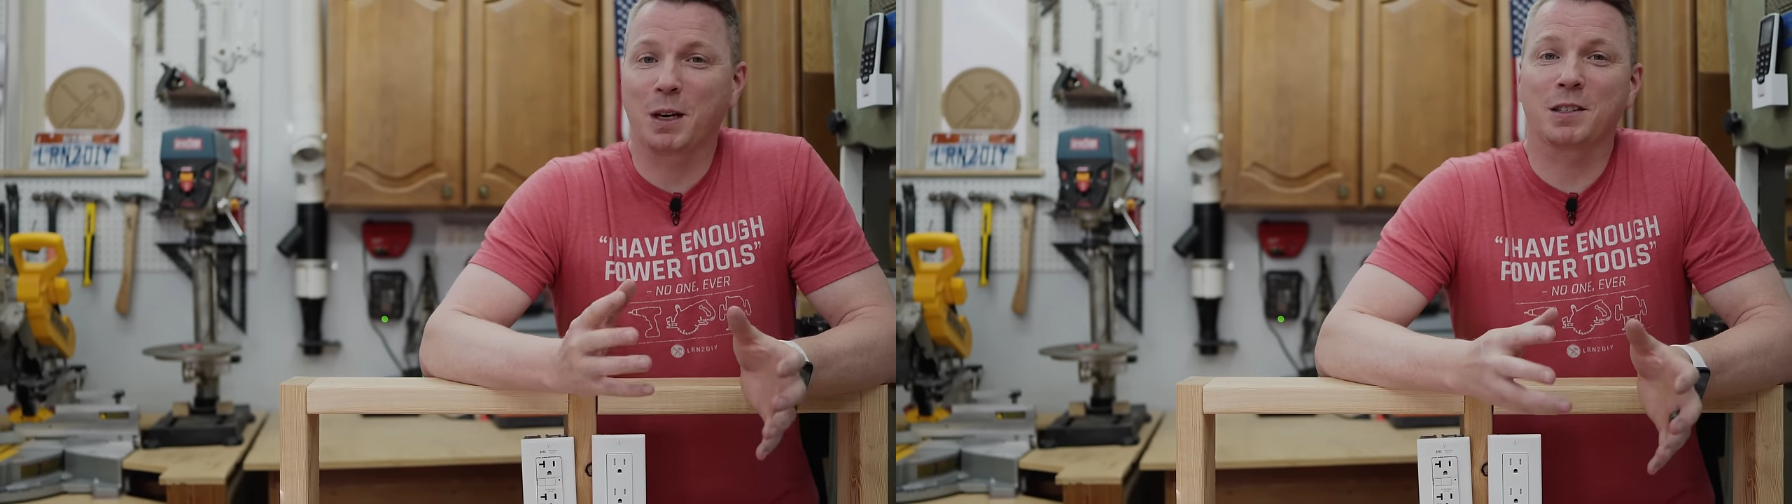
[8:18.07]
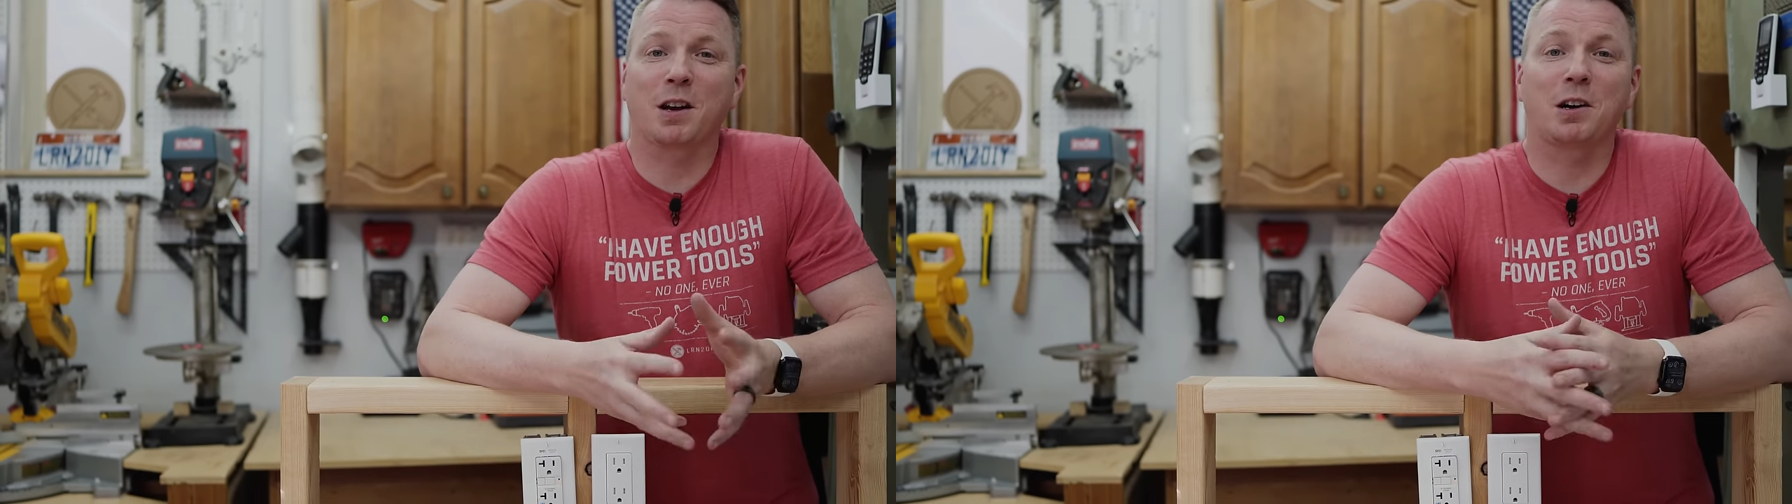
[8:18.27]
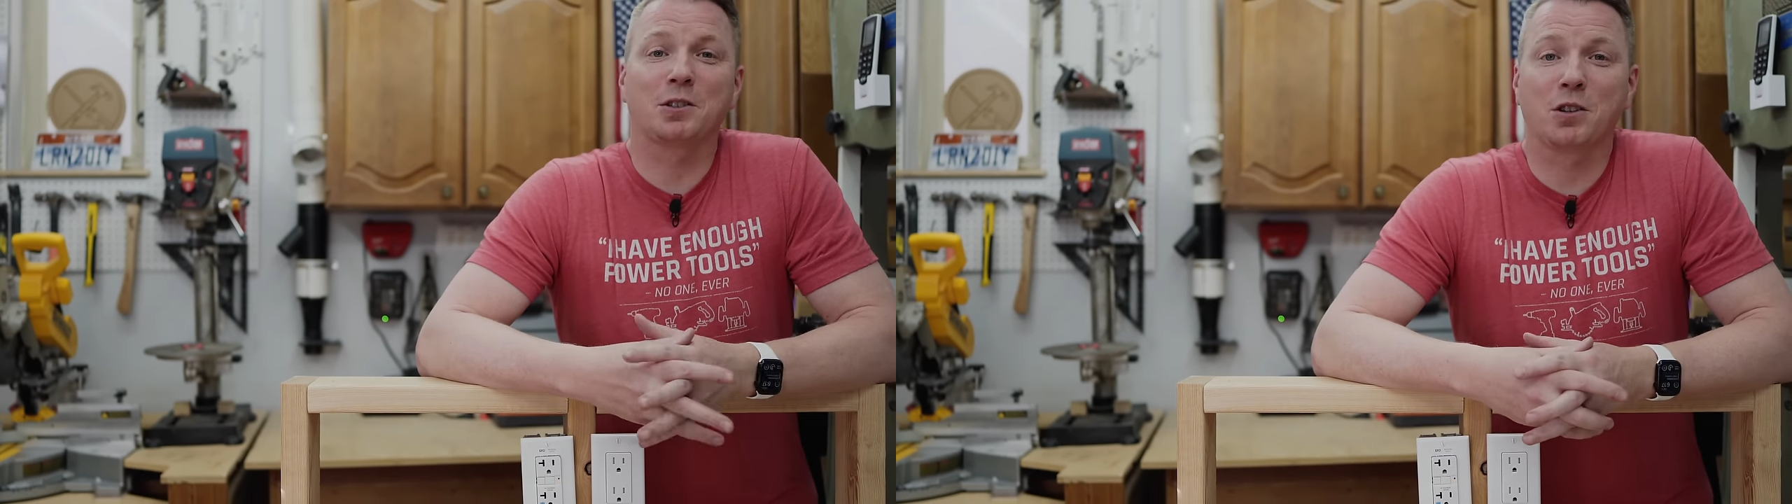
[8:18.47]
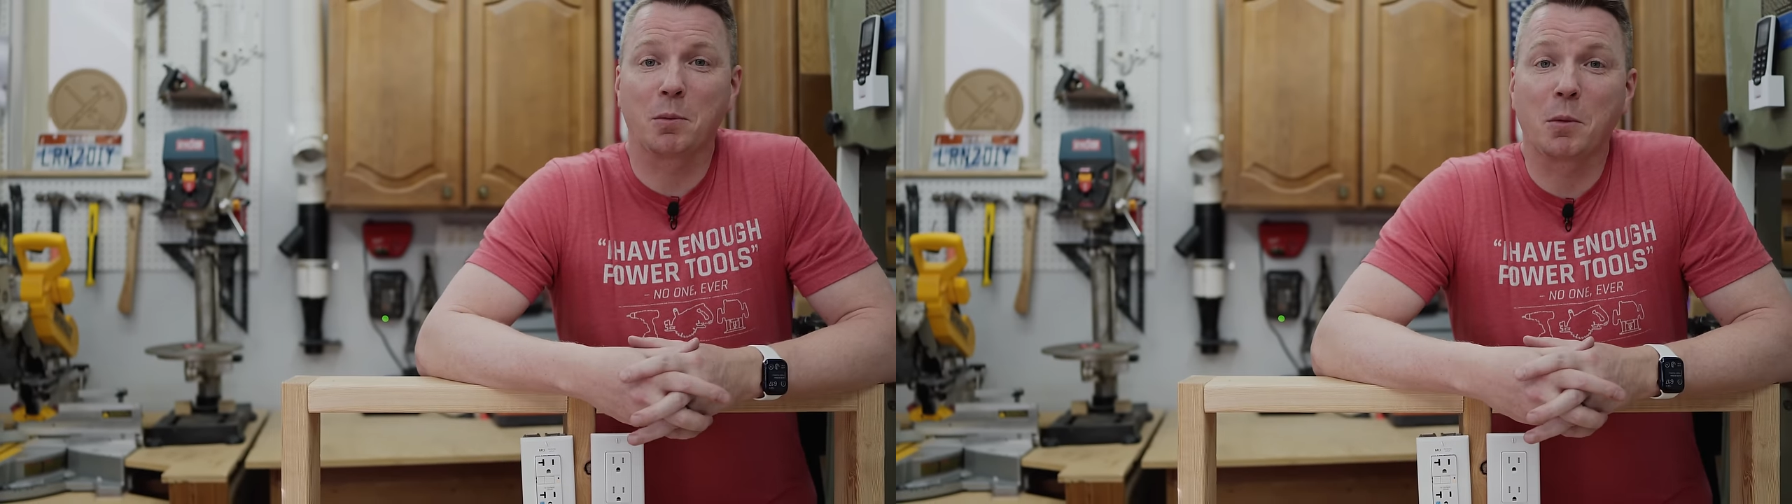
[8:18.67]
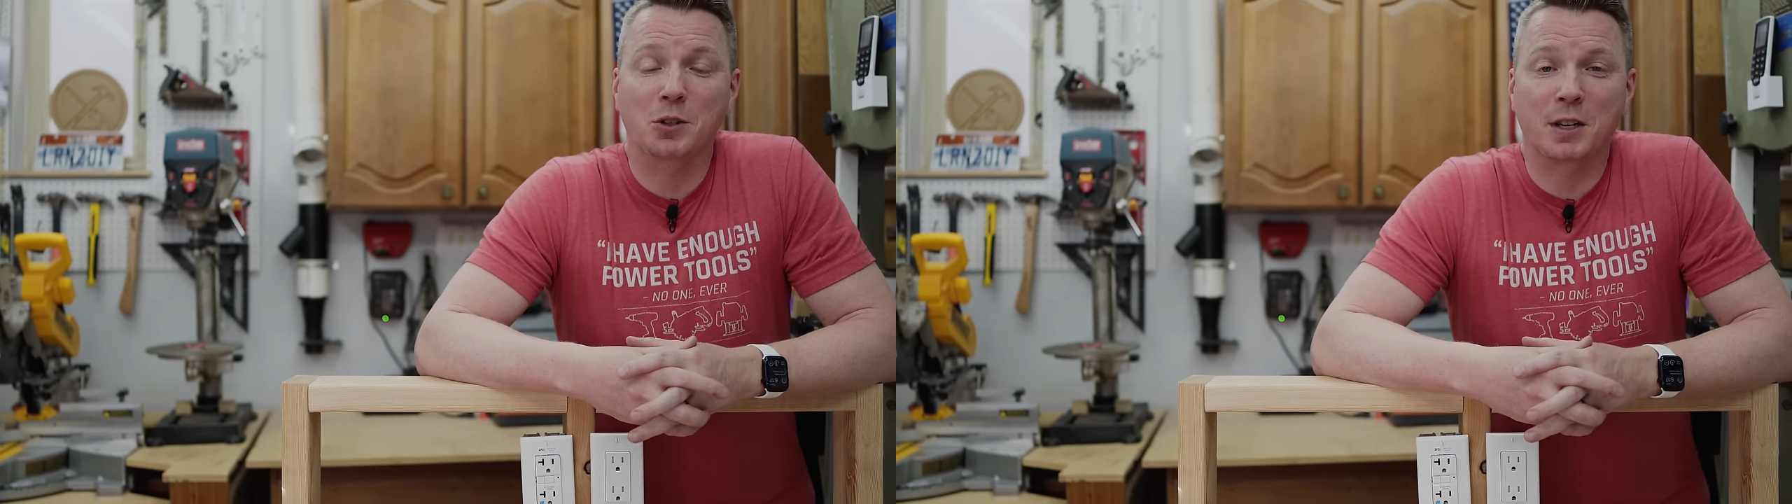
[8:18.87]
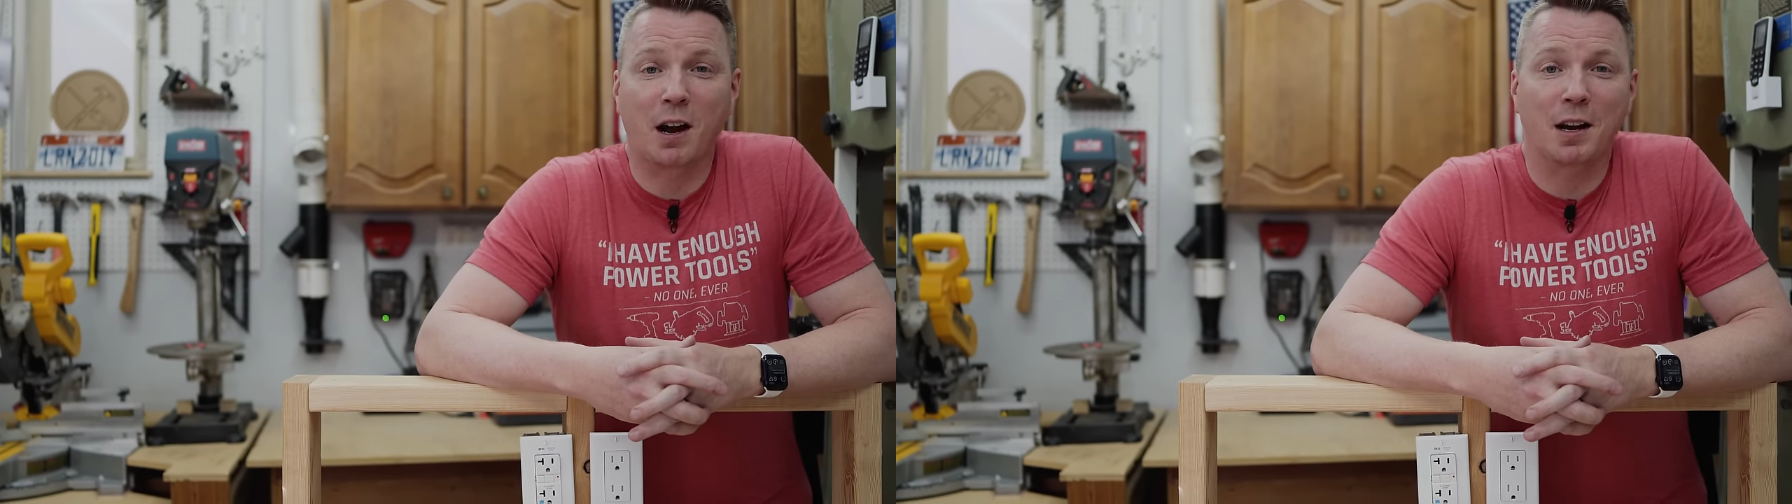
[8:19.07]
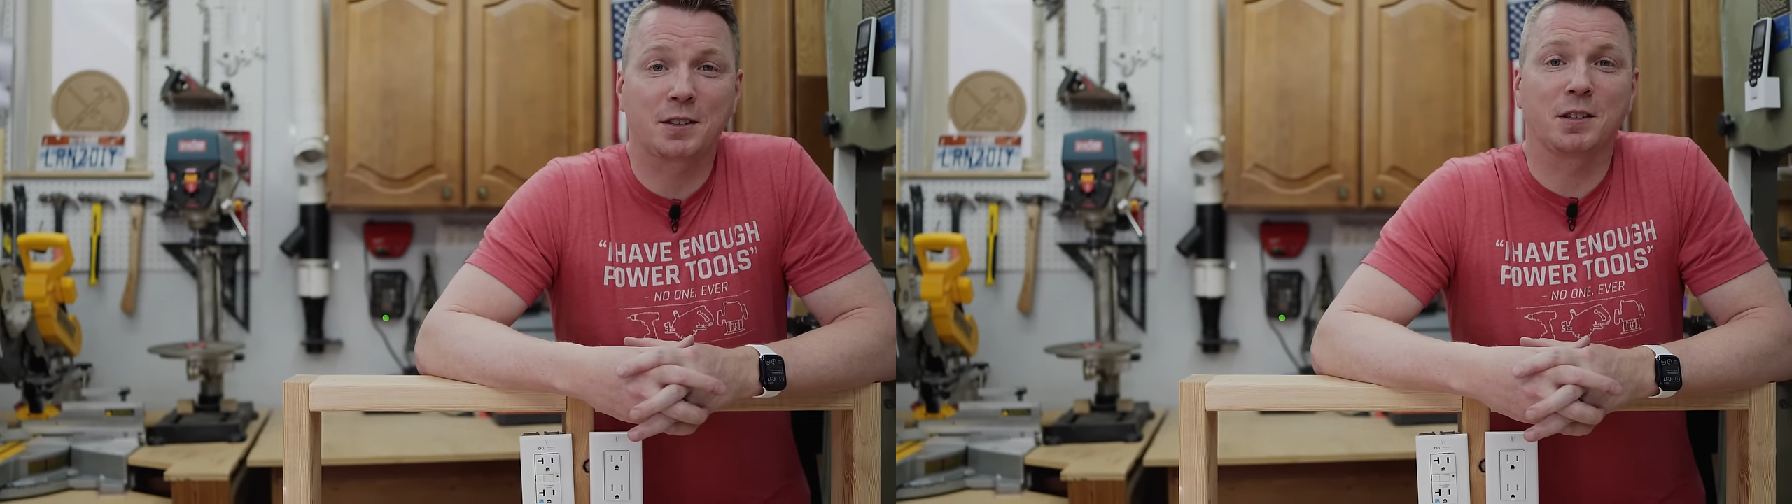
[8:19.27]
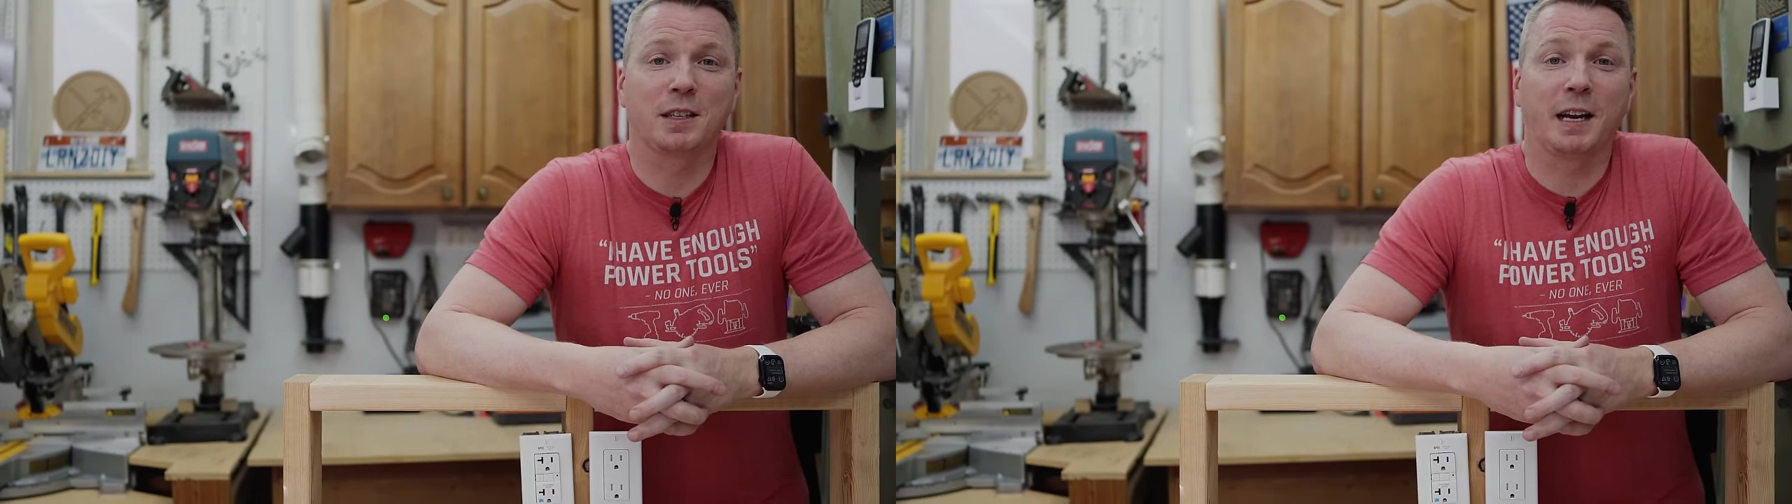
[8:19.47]
but it's also the most
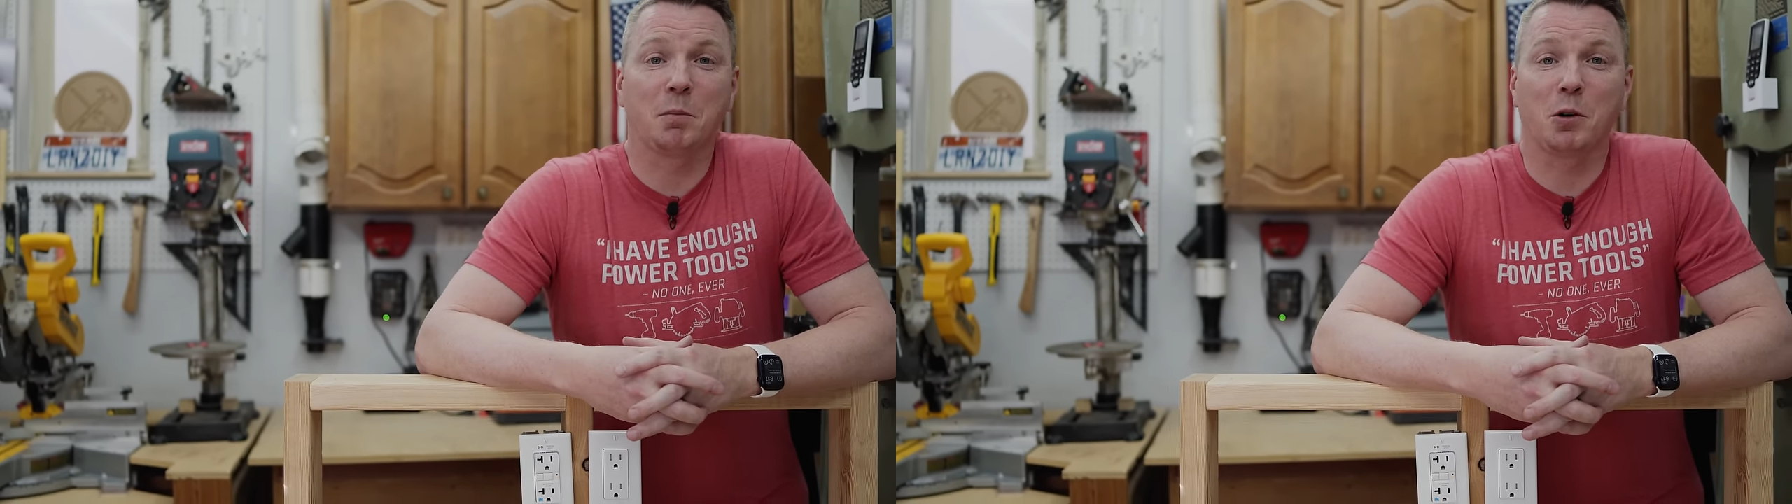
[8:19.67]
costly and